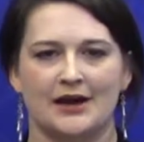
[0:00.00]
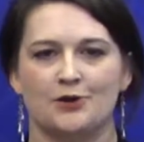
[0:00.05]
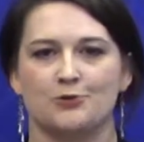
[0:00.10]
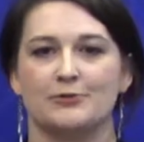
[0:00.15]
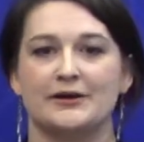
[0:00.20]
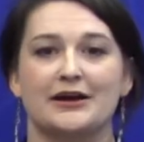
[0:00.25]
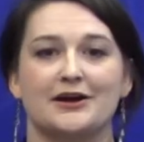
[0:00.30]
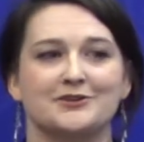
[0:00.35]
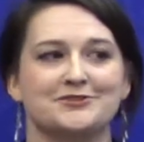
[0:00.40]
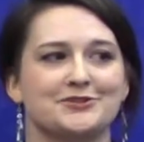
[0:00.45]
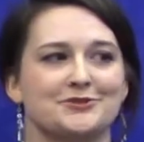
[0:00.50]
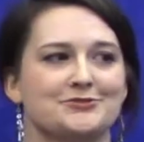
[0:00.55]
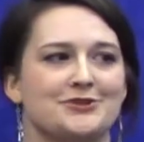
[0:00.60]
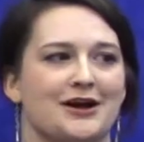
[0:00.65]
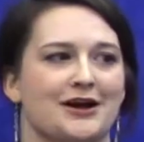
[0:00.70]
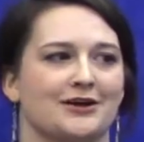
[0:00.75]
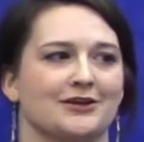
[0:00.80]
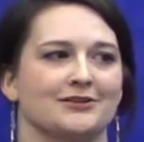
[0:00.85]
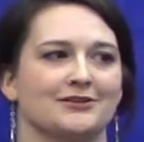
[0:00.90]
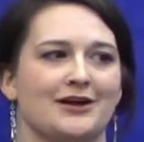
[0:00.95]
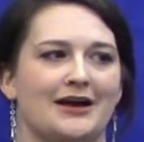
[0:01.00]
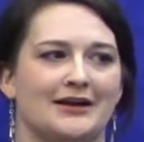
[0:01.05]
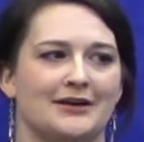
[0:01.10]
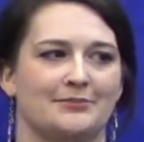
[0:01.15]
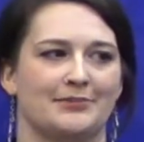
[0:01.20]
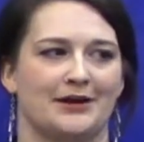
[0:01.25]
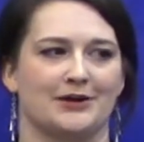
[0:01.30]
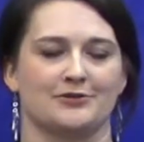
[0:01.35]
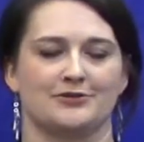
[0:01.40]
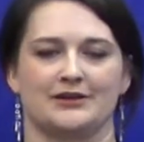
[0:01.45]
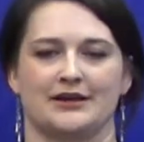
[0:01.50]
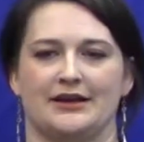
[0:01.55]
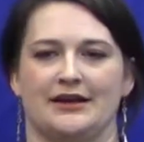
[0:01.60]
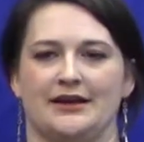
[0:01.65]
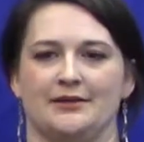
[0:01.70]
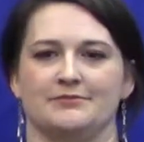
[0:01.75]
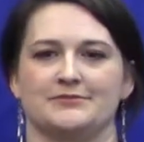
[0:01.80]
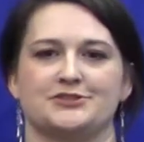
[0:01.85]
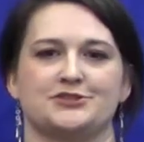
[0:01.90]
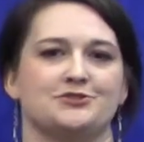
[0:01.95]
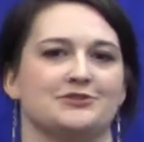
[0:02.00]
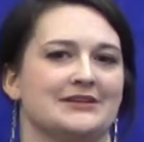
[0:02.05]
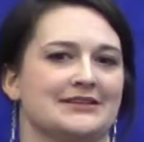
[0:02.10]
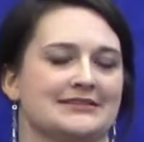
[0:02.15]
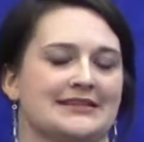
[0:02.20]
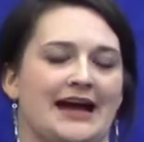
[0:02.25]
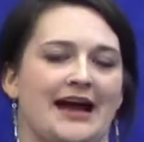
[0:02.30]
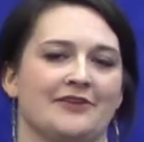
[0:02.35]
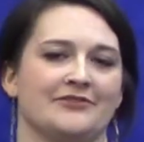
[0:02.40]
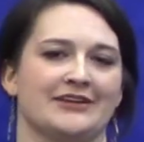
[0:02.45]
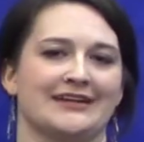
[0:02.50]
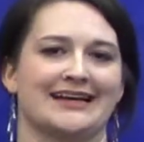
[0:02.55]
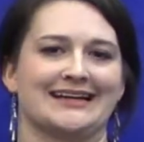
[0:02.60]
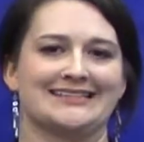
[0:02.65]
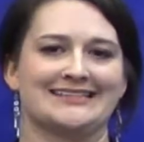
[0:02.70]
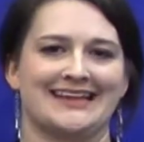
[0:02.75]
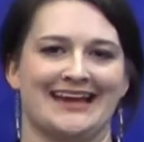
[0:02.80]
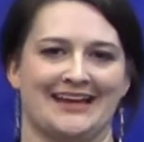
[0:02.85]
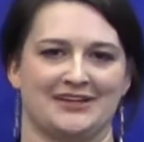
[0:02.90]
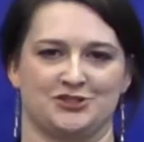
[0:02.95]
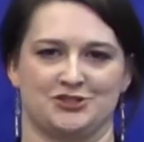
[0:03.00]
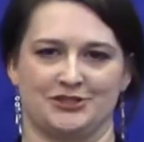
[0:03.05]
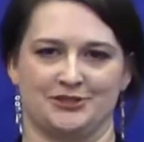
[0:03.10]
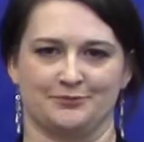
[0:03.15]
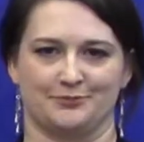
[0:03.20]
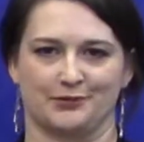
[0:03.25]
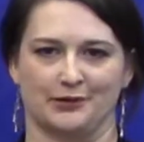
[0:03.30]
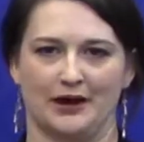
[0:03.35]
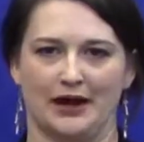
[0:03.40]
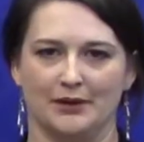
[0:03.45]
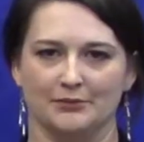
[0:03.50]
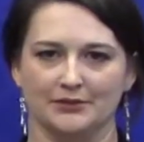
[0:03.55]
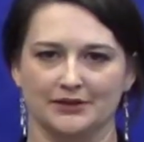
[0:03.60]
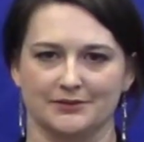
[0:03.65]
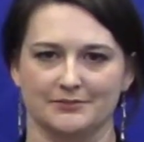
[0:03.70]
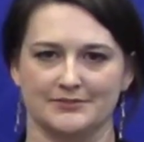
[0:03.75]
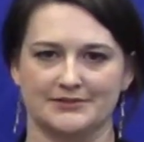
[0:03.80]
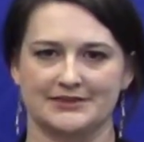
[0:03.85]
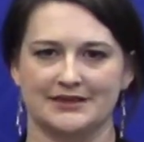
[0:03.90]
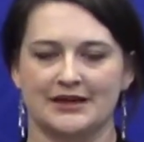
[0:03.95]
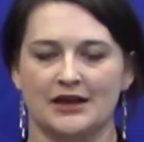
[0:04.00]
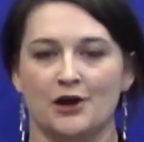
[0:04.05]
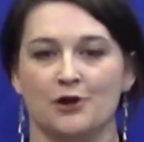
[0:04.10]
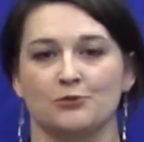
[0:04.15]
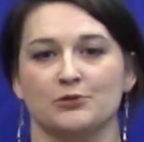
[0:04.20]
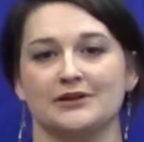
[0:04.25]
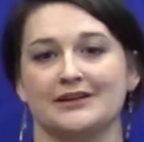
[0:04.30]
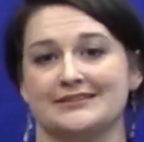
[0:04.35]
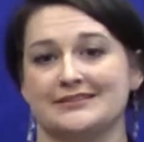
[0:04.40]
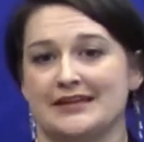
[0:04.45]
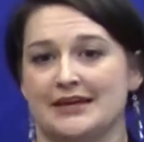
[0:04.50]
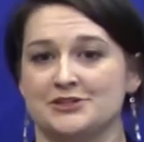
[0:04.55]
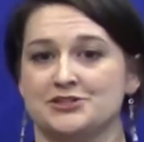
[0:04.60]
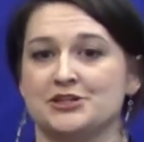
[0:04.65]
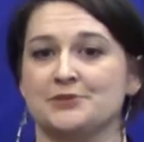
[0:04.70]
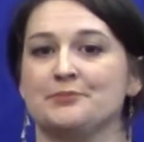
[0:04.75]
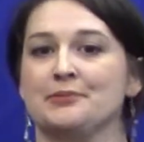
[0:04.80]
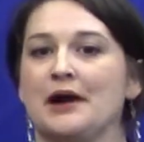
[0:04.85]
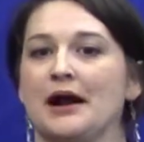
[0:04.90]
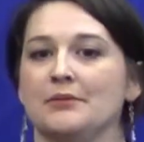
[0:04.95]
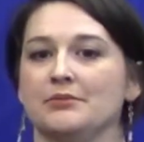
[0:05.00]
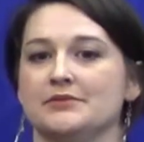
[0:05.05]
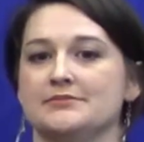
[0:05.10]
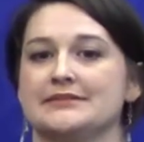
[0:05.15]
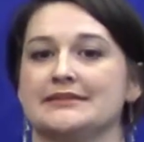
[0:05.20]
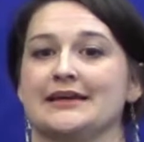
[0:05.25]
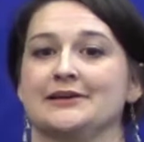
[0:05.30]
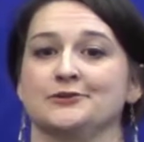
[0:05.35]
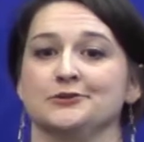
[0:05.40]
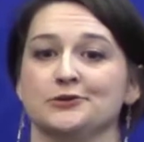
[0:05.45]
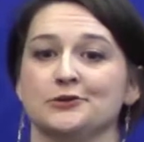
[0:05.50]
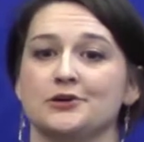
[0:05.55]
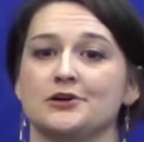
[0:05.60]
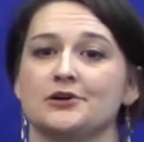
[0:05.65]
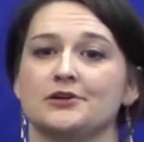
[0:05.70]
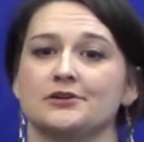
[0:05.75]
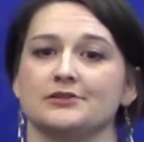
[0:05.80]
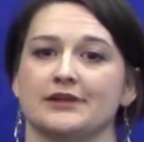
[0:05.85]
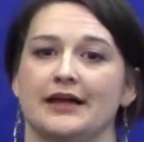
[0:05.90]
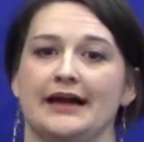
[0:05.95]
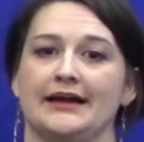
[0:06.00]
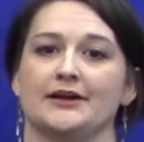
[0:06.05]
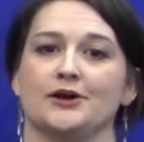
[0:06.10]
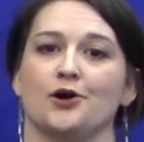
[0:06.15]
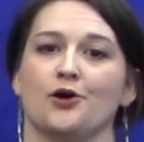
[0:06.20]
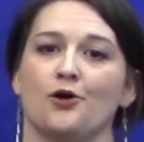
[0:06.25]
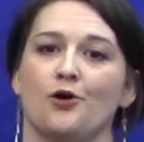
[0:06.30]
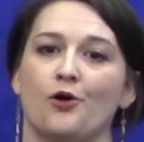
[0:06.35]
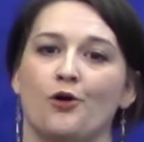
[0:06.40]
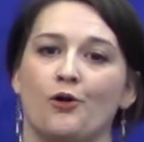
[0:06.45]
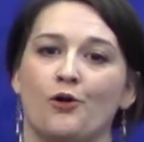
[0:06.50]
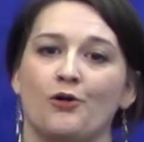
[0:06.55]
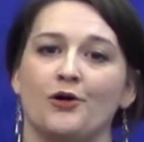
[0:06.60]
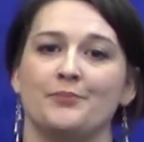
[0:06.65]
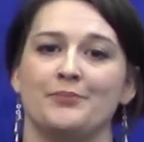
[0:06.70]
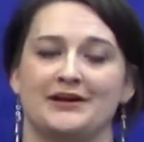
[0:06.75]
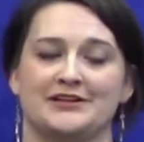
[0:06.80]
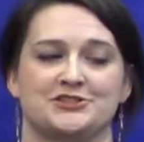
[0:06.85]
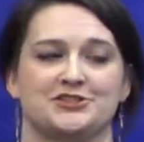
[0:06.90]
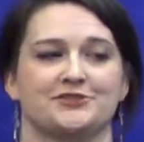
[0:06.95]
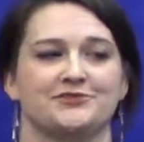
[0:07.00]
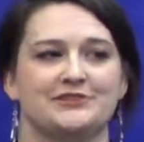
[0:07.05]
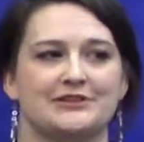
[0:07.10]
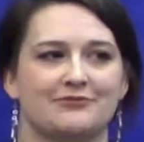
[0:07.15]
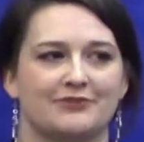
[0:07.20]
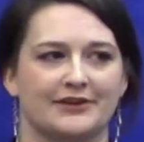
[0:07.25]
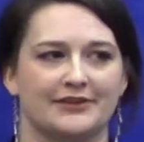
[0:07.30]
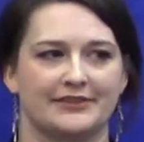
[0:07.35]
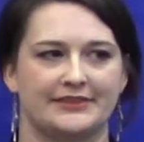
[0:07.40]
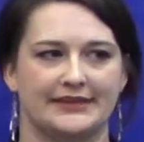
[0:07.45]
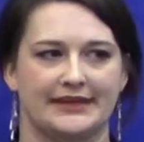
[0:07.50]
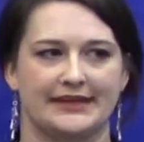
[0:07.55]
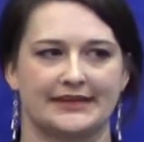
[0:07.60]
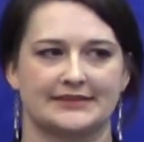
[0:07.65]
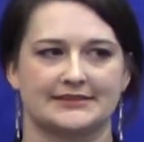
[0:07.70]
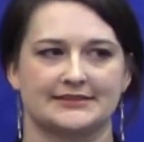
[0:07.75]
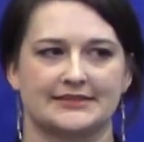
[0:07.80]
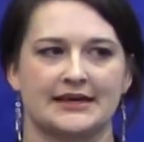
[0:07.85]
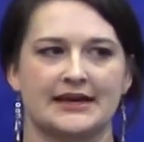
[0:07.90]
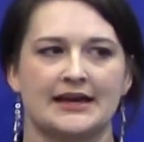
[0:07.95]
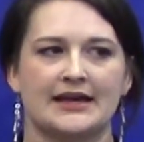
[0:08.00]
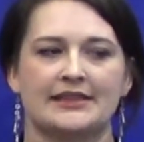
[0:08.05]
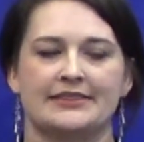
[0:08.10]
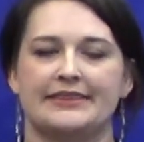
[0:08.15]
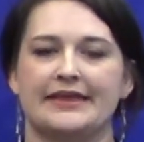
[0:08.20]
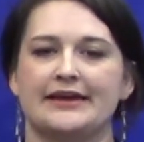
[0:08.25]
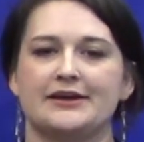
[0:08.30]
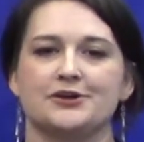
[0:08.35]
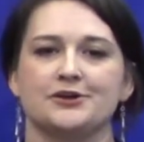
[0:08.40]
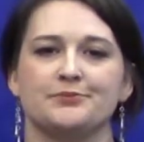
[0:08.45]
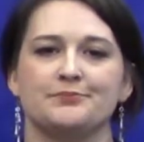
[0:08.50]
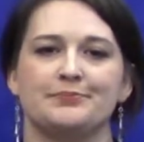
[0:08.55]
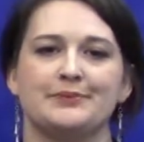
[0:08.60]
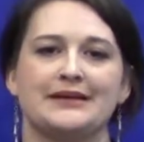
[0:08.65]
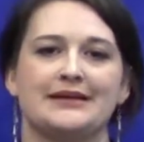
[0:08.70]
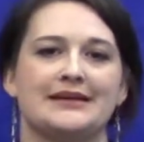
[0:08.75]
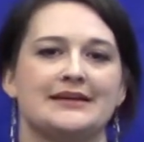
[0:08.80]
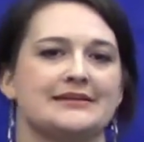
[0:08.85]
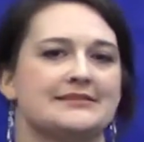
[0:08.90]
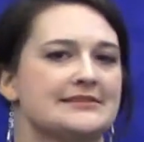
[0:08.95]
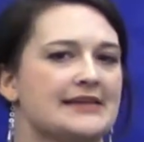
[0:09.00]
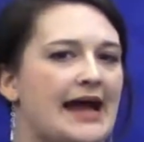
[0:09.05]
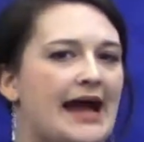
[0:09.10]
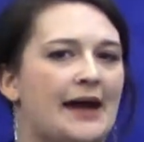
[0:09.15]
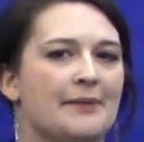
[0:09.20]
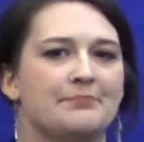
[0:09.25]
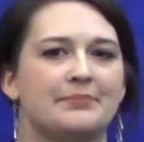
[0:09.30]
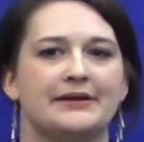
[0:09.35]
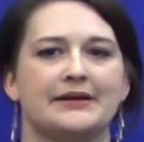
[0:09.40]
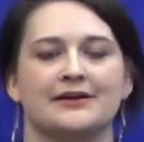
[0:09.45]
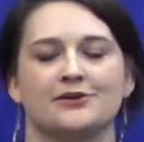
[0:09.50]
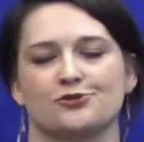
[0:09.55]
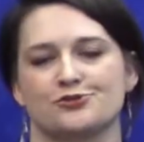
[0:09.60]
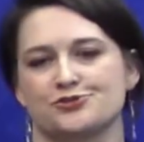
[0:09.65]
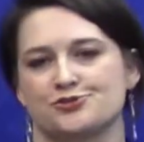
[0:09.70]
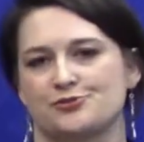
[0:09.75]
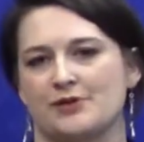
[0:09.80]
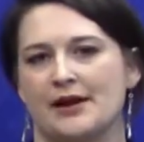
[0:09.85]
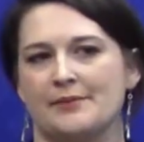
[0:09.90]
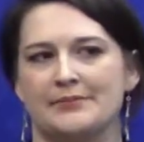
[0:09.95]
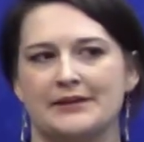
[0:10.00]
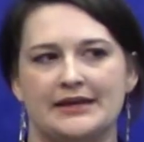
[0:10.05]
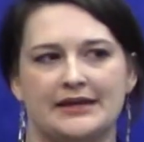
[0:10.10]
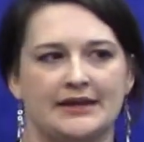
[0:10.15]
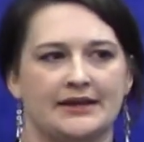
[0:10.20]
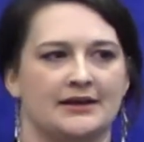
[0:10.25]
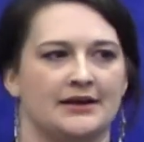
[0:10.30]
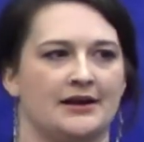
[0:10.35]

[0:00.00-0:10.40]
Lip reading: We also talk a lot about students having attention problems. Well, attention problems can look like a whole bunch of different things. They could be tapping or drumming